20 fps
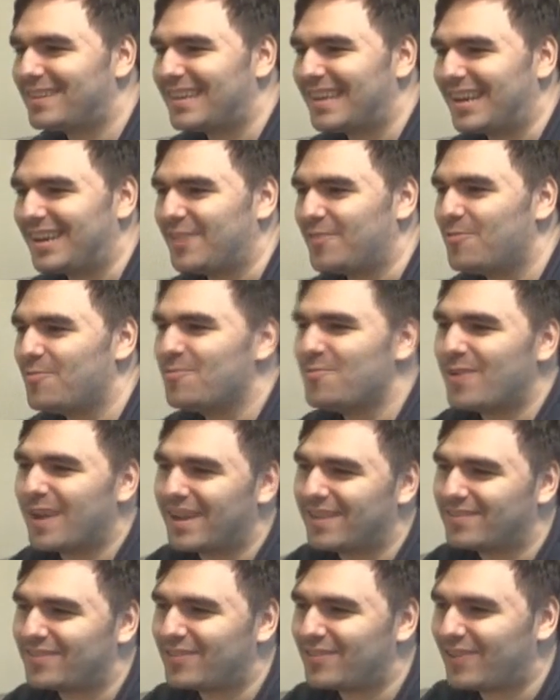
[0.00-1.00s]
in an EU
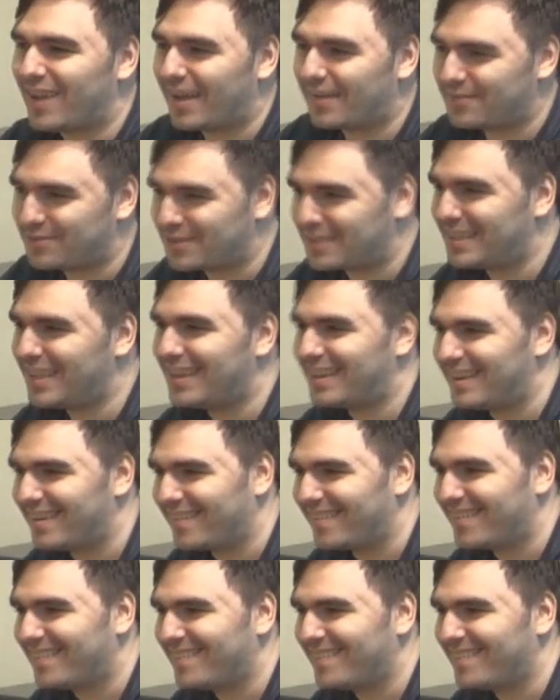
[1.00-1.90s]
country, you have to stay here.